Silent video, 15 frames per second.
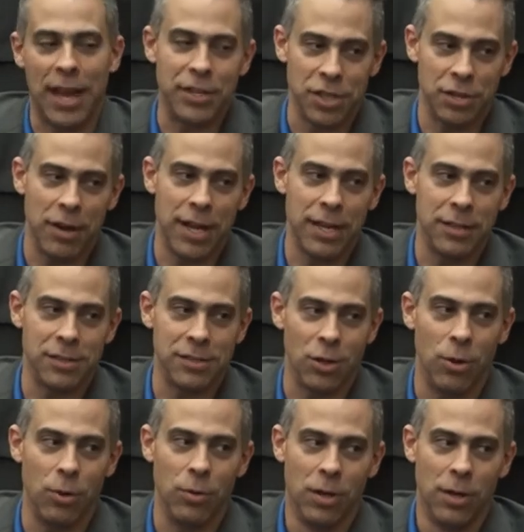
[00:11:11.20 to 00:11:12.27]
Engine, right?
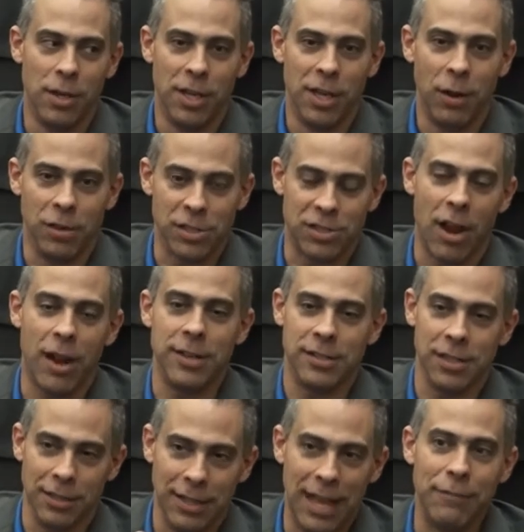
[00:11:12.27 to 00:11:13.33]
So we're starting
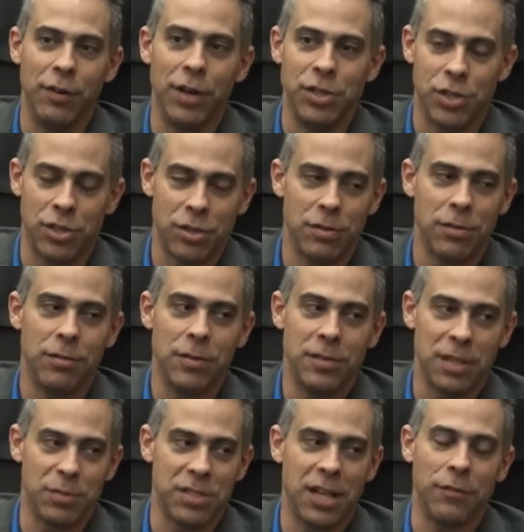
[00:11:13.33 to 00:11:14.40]
to leverage
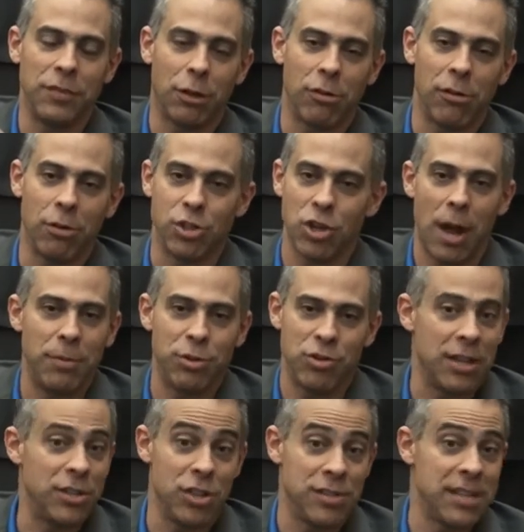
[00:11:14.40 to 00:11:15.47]
some stuff the Creo
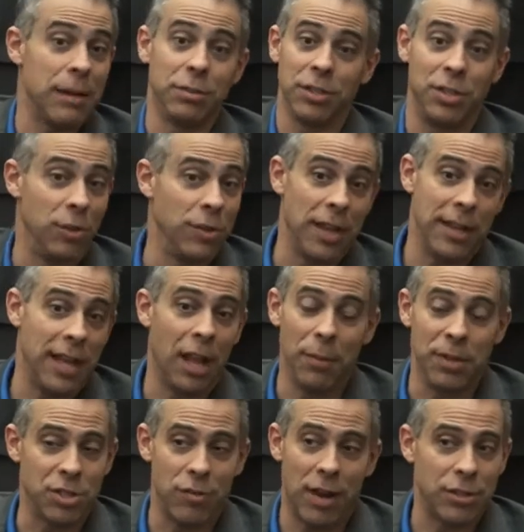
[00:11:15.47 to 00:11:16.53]
Geometry Engine is able to do that the
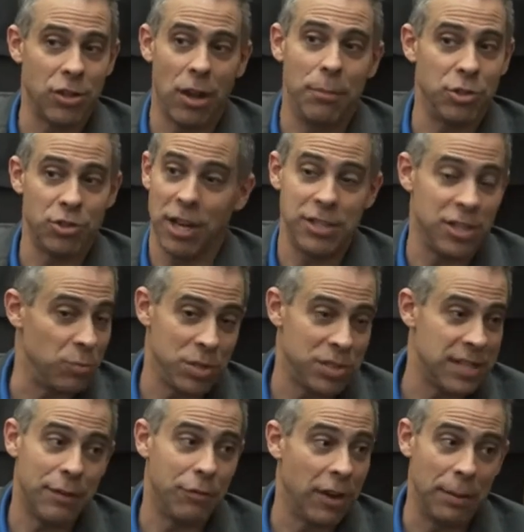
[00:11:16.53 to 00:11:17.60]
Elements Direct Geometry Engine was
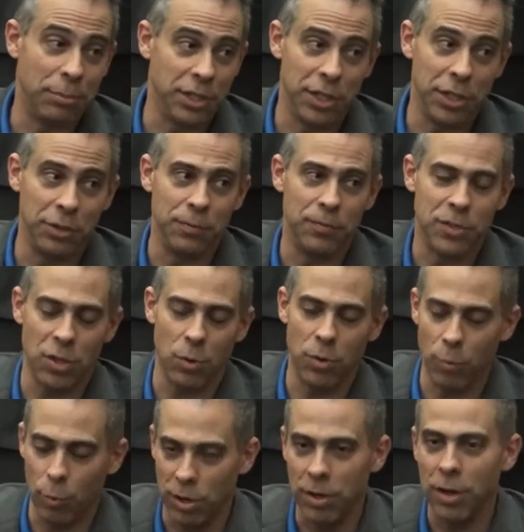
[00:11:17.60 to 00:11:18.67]
never able to do. So
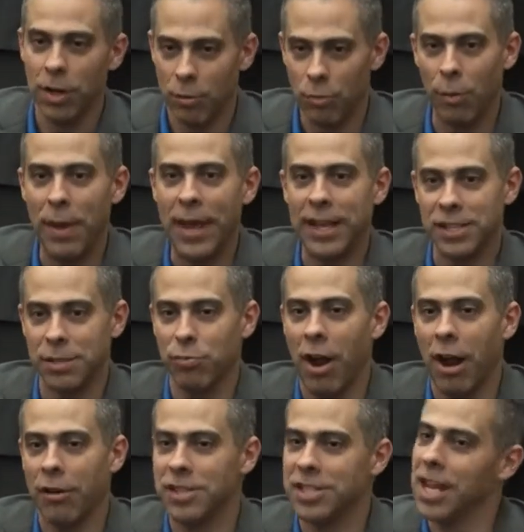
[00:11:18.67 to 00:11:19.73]
we're, we're, we're making some
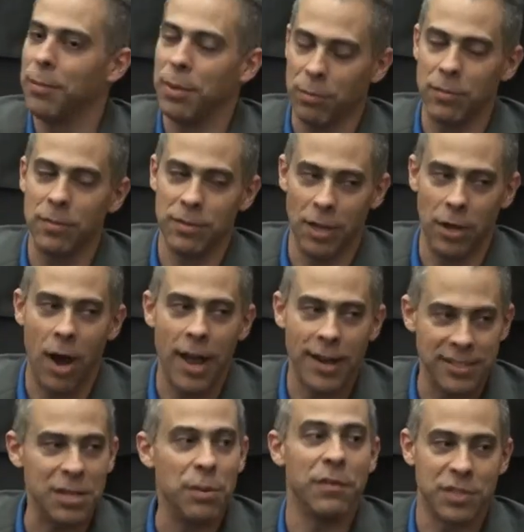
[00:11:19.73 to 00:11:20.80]
progress there, but
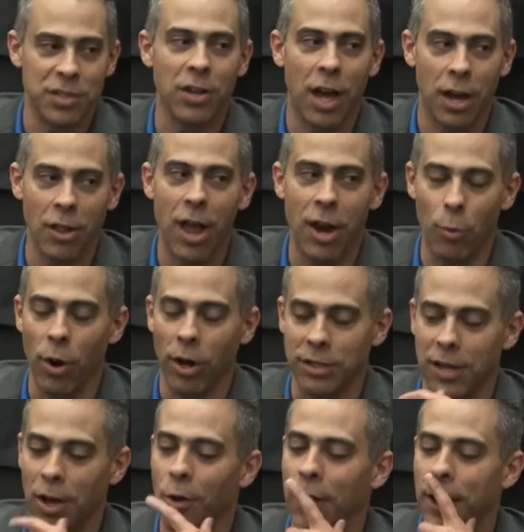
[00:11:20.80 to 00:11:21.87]
honestly, we've still got a lot of work
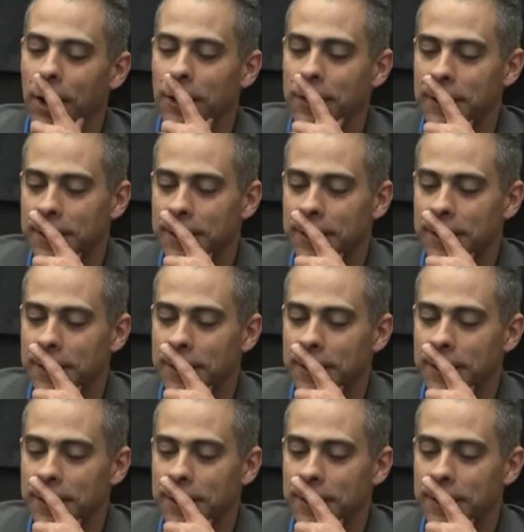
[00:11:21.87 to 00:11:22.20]
to go there.